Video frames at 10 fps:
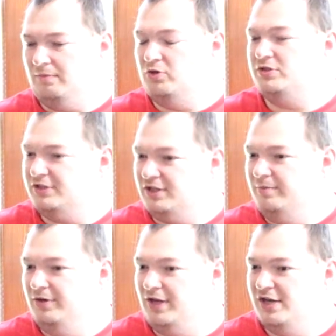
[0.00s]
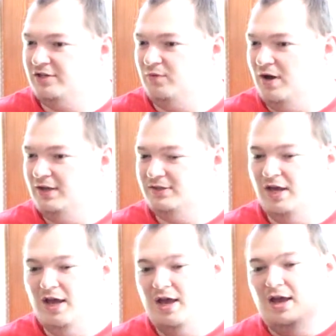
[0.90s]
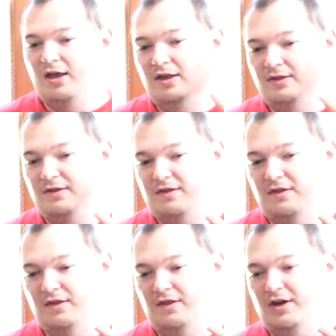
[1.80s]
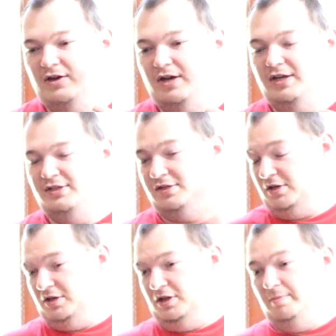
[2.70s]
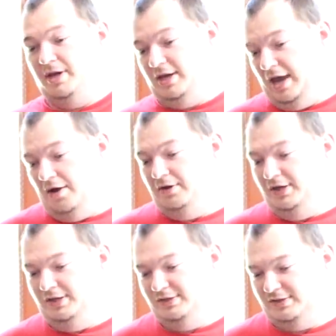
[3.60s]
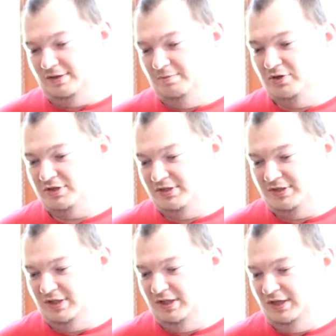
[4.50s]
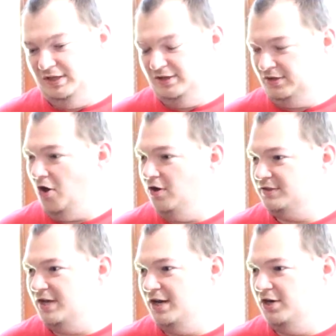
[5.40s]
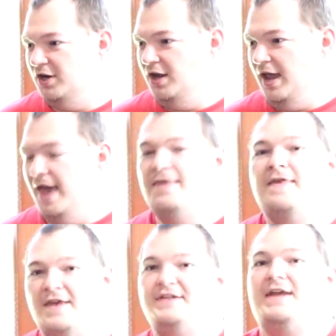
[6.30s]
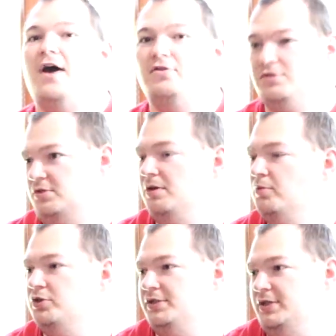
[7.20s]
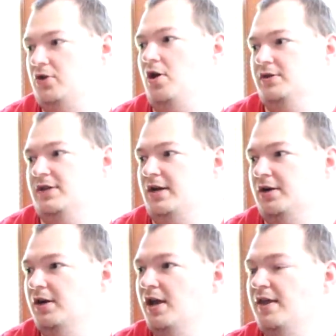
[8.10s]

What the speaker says: emergency communication wise, there is Columbia County's emergency call center and then the Dell's emergency call center.